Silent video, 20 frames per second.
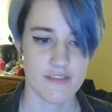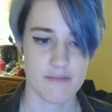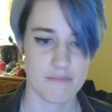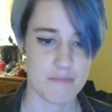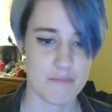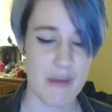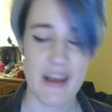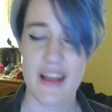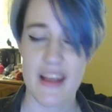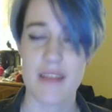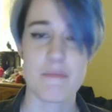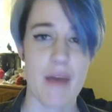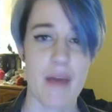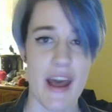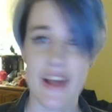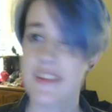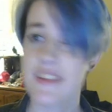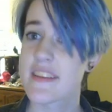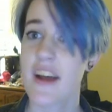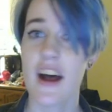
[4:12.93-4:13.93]

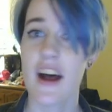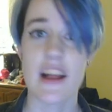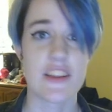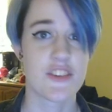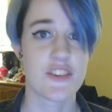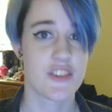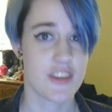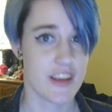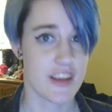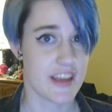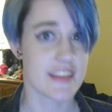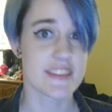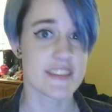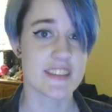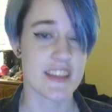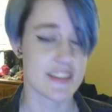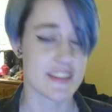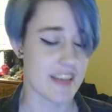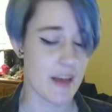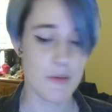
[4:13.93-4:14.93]
Bad touch
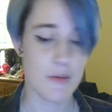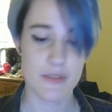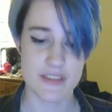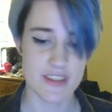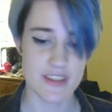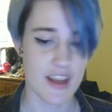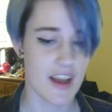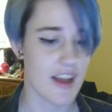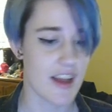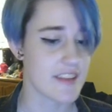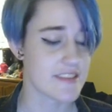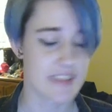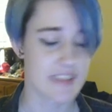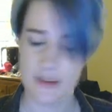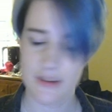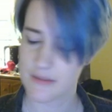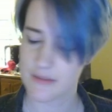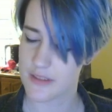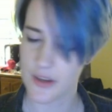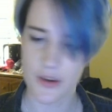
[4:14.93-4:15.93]
incest. That was no,
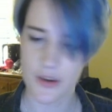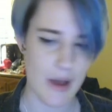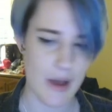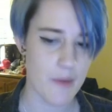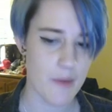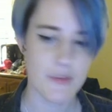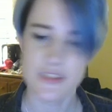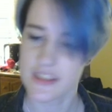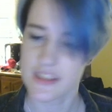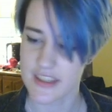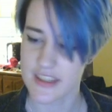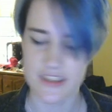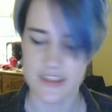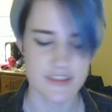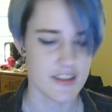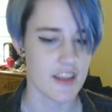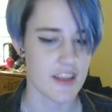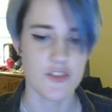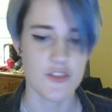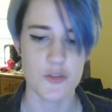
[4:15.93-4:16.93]
that wasn't
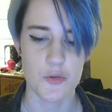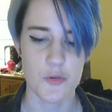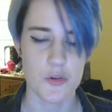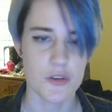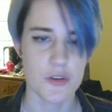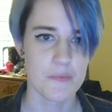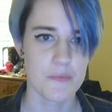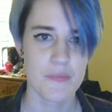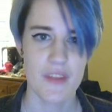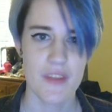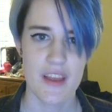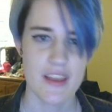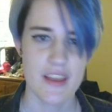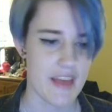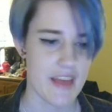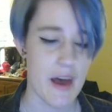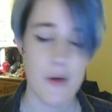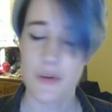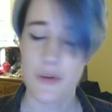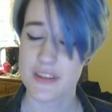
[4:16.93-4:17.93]
consensual.
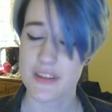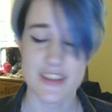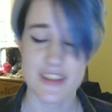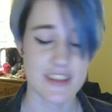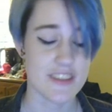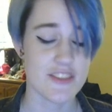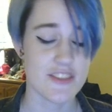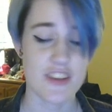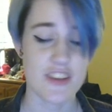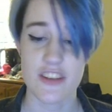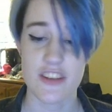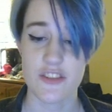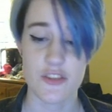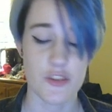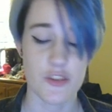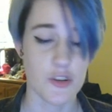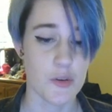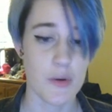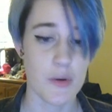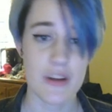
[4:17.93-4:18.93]
That wasn't
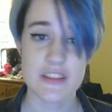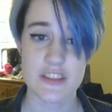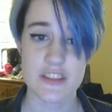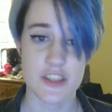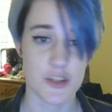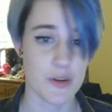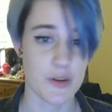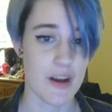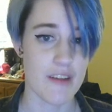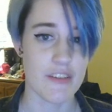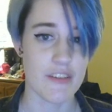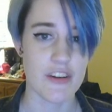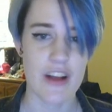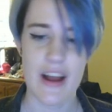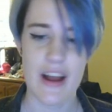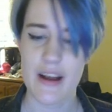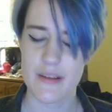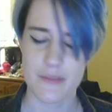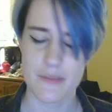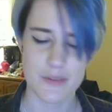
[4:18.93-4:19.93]
consensual whatsoever.
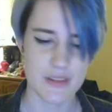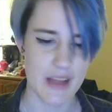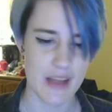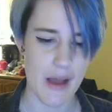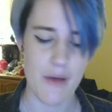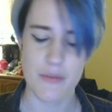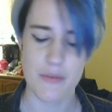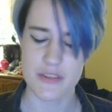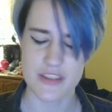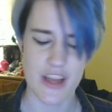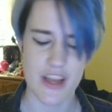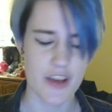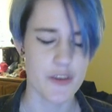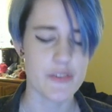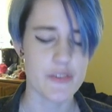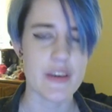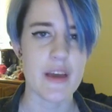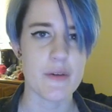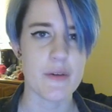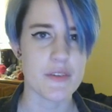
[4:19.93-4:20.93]
I was not
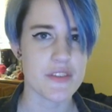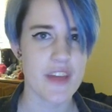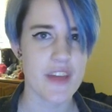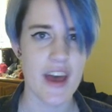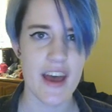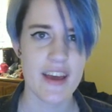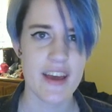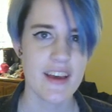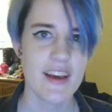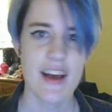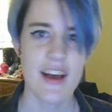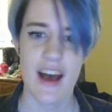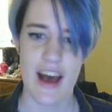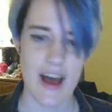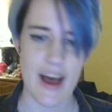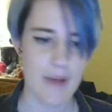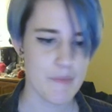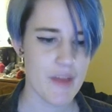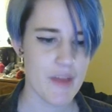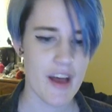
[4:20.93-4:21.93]
okay with that.
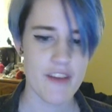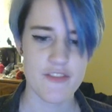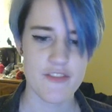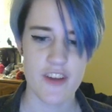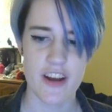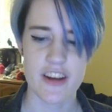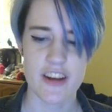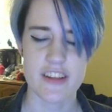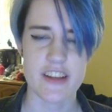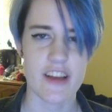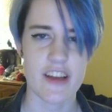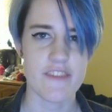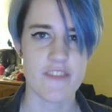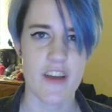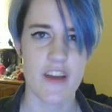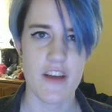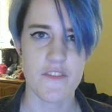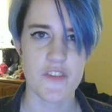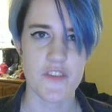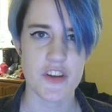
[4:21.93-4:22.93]
I'm not Friday Night
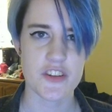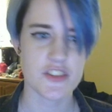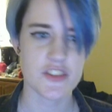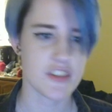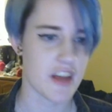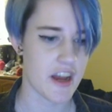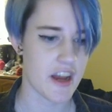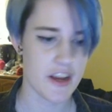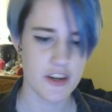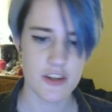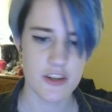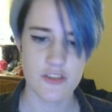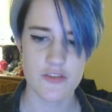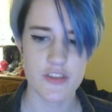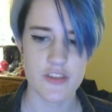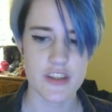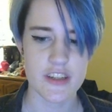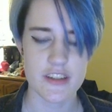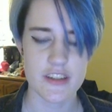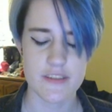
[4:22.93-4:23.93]
Fanfiction. I don't
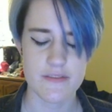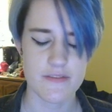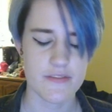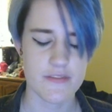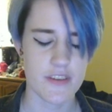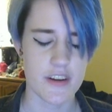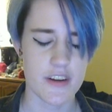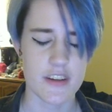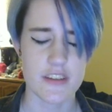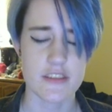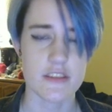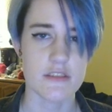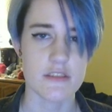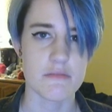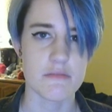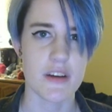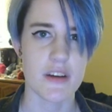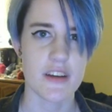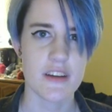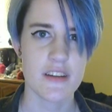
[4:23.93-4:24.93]
read fucking
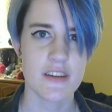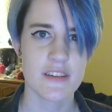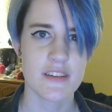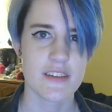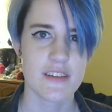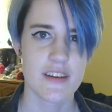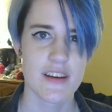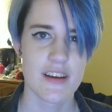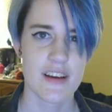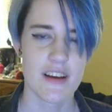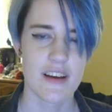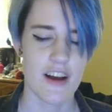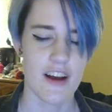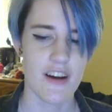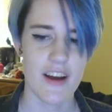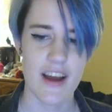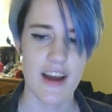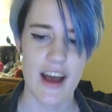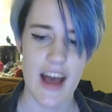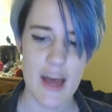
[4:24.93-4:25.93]
smut.
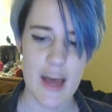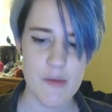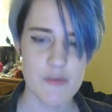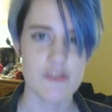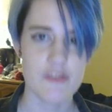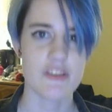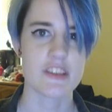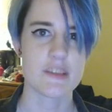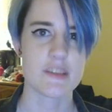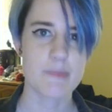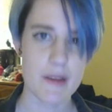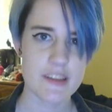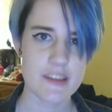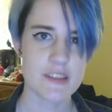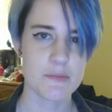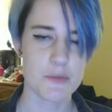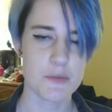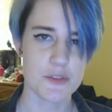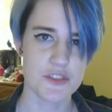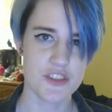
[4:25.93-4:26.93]
Alright, I am a
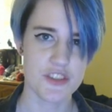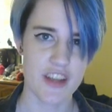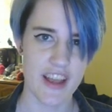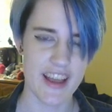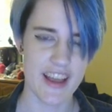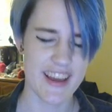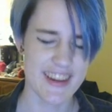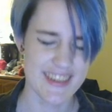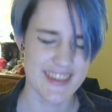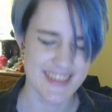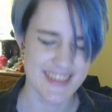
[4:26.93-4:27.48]
respectable channel.